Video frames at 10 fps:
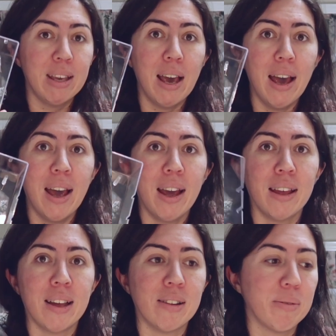
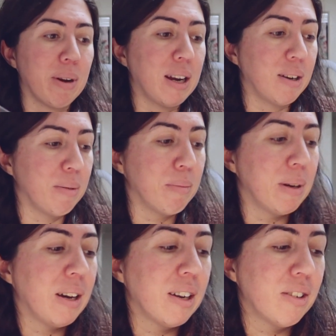Yay, that's random,
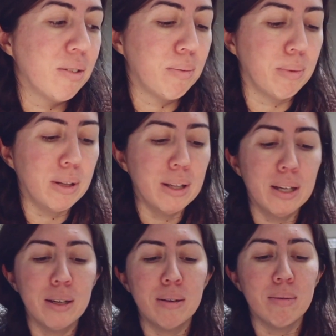but I just really
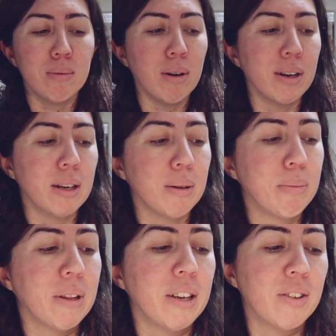wanted a
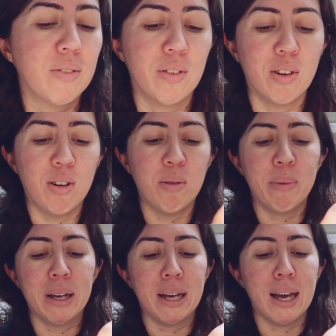place for all
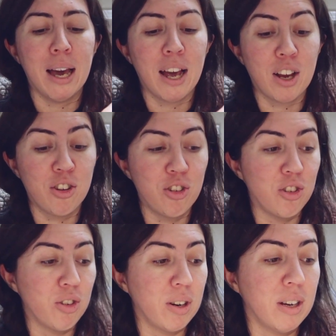my
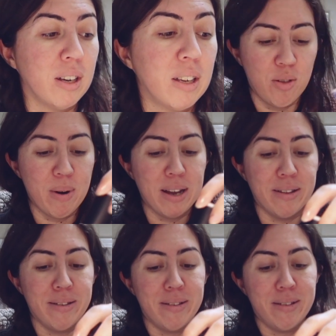extra
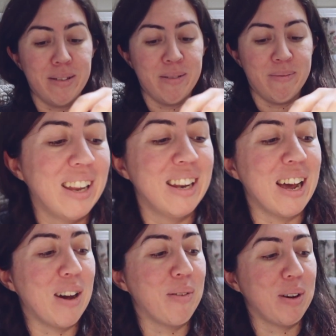threads. And
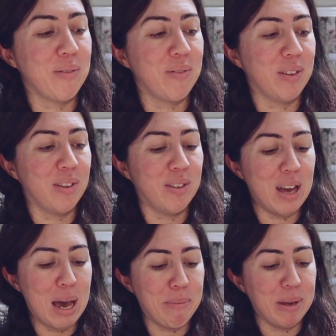now I feel
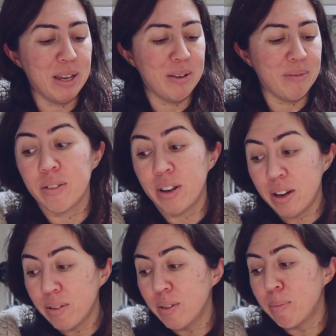happy. So
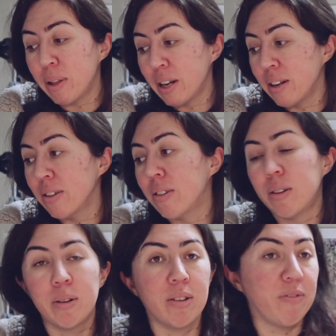now the plan is
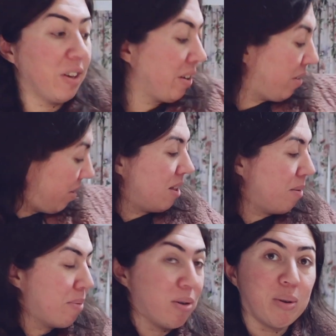to fix
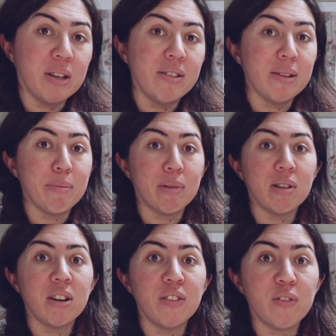the broken
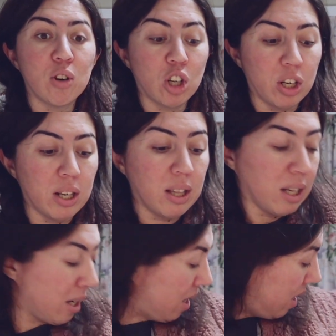zipper,
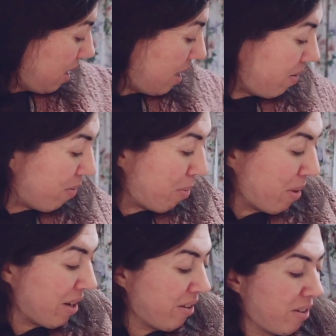unfortunately, and
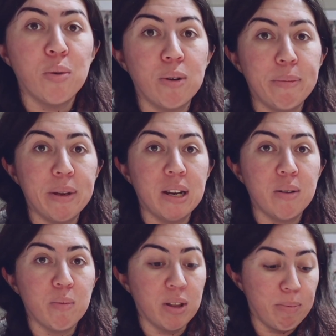replace the
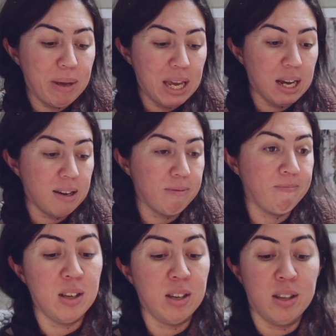ribbon with pink.
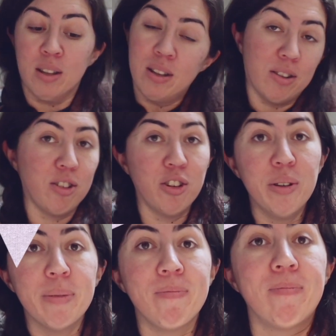Let's do it.